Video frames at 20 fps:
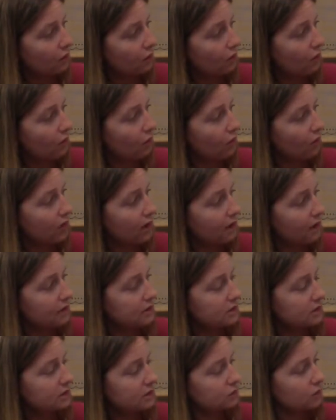go
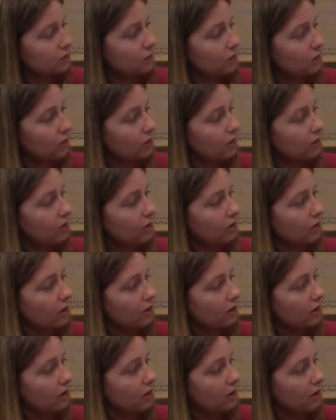next door,
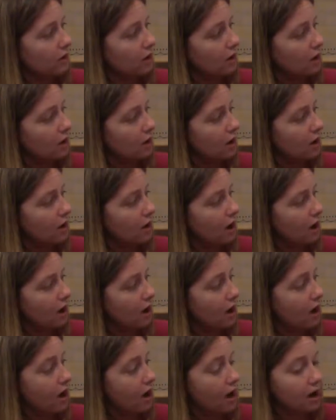
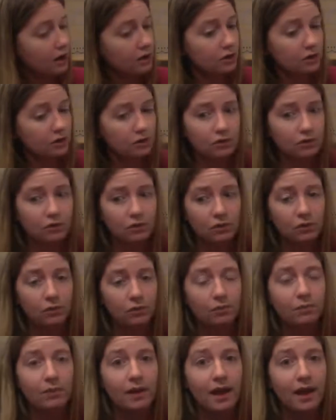
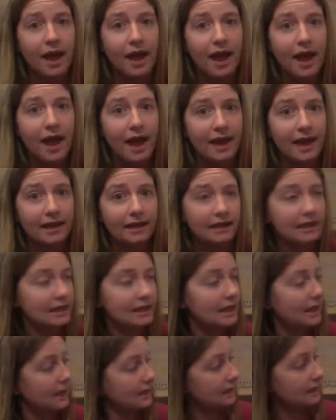ungroup, and
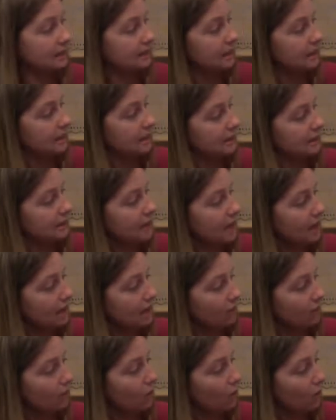get
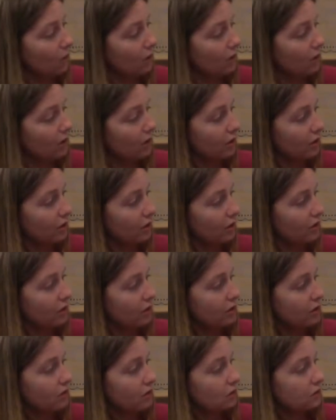10 more.
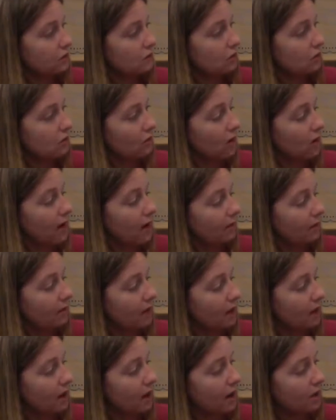So I'm going
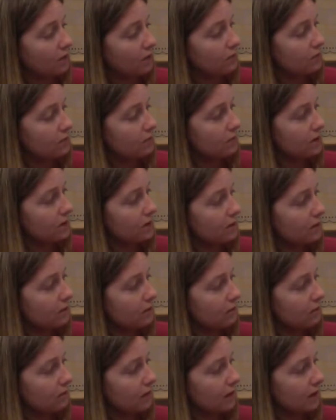to ungroup my
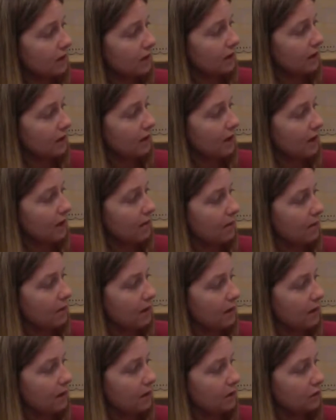3 and
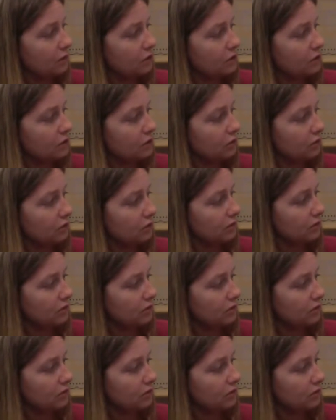make it a 2.